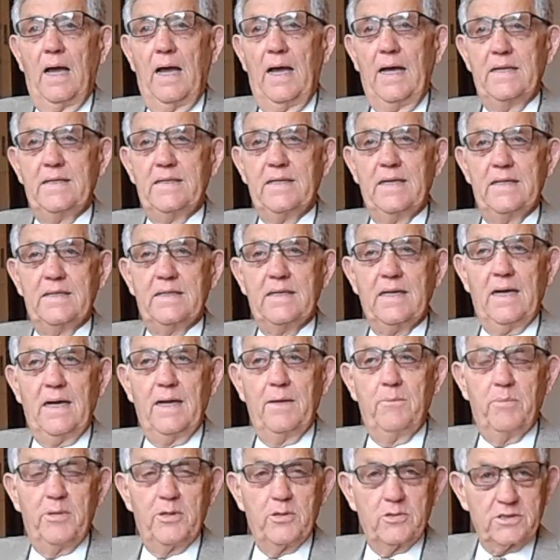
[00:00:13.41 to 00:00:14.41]
At that
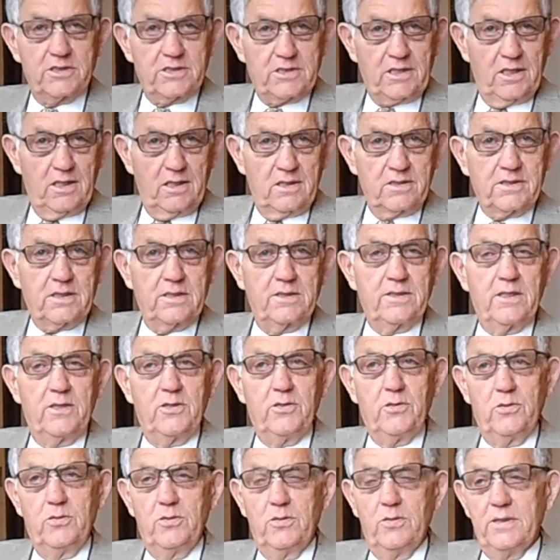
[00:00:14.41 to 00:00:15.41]
time, Bill Skelton,
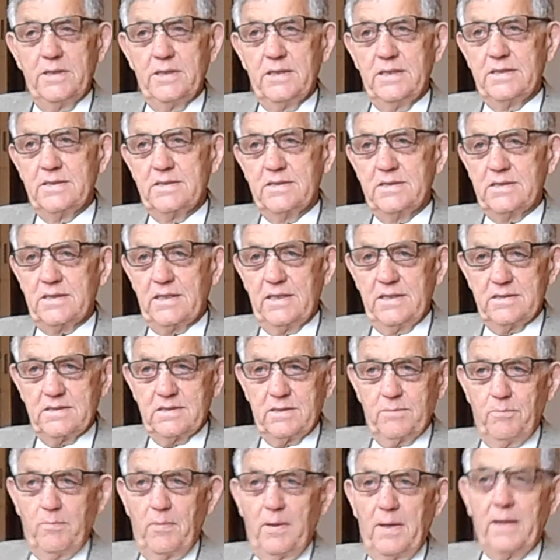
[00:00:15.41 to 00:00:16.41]
who is,
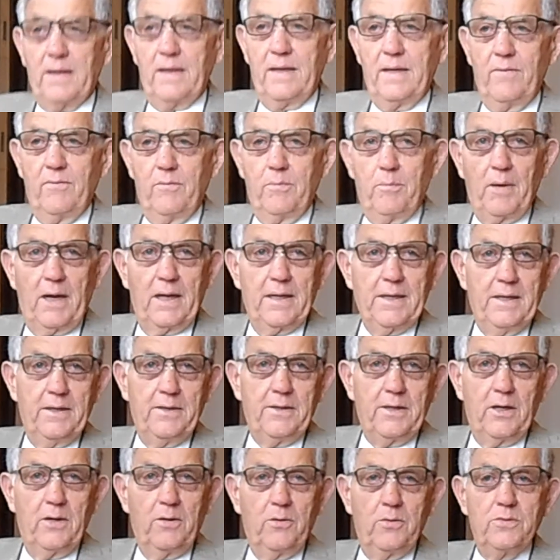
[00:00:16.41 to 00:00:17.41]
as everybody
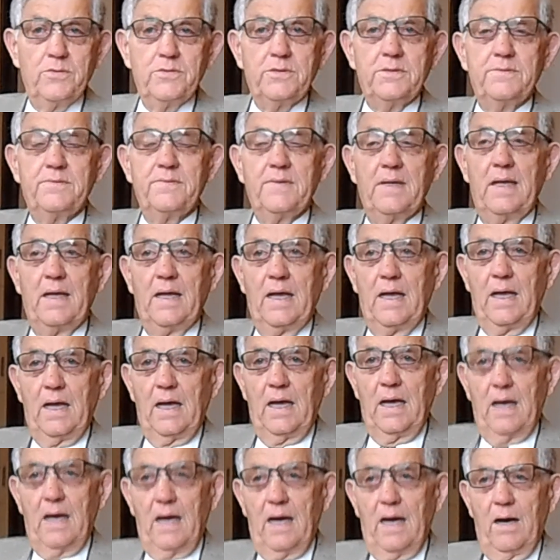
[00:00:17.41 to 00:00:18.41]
knows,
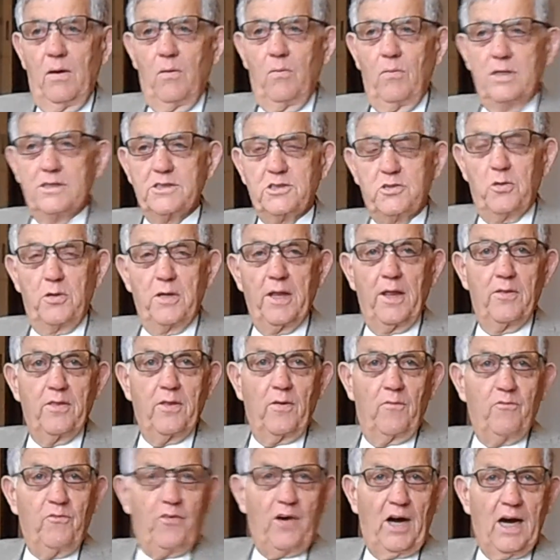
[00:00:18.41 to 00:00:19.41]
uh, was sort of
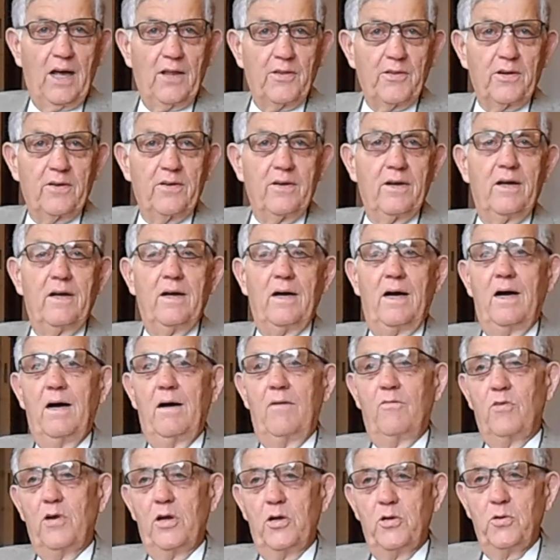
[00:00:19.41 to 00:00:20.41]
the father
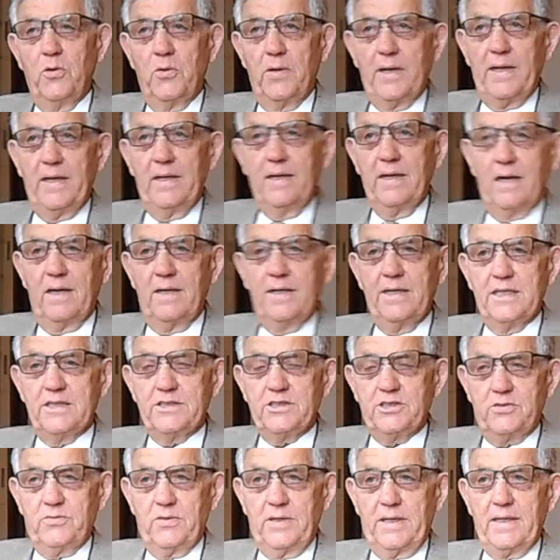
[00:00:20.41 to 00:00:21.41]
of Rotary in our
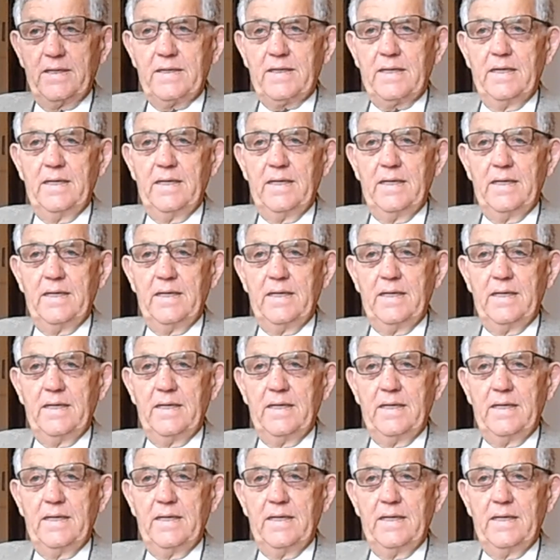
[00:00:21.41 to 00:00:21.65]
district.